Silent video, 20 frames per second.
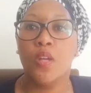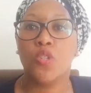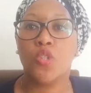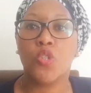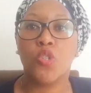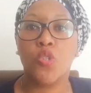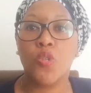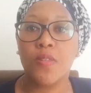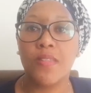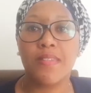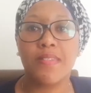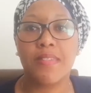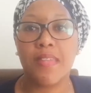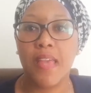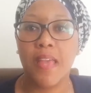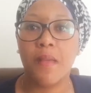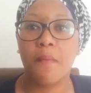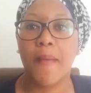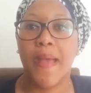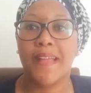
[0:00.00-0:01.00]
to do the
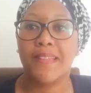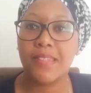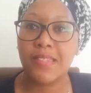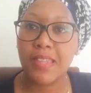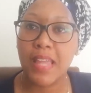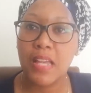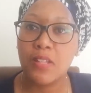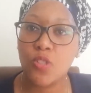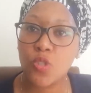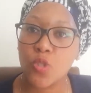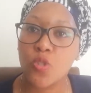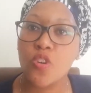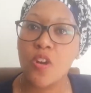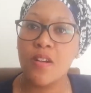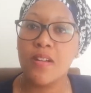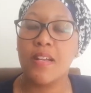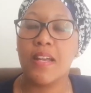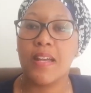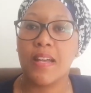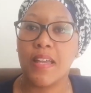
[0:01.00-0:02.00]
same and stand
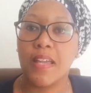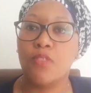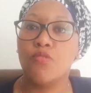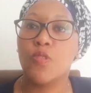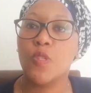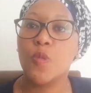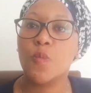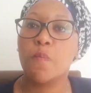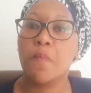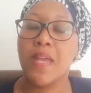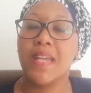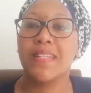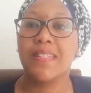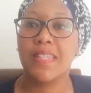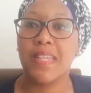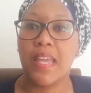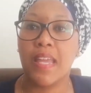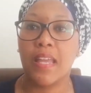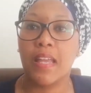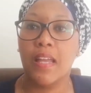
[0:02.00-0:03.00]
stronger in
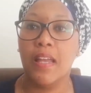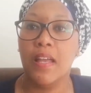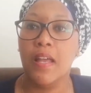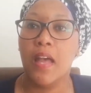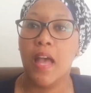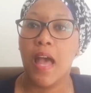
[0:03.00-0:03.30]
respecting